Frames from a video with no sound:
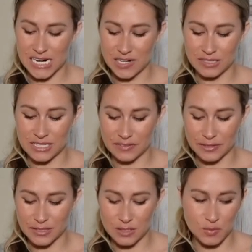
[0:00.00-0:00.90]
I know the
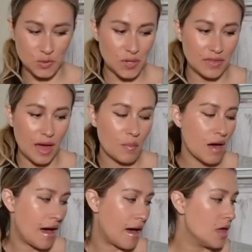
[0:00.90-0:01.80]
differences between them,
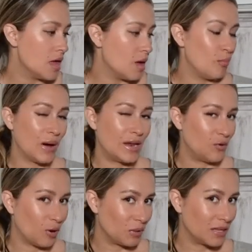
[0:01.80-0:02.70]
but
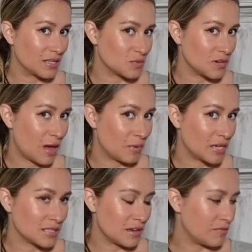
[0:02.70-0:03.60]
normally this would not be a
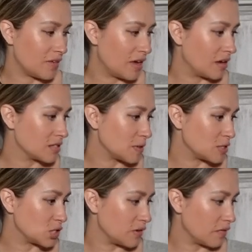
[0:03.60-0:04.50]
safe thing,
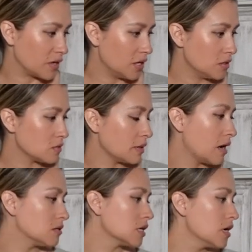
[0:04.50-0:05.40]
especially if you have kids
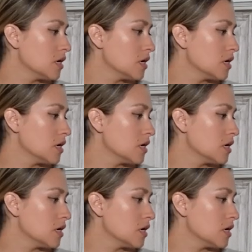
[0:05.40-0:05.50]
around.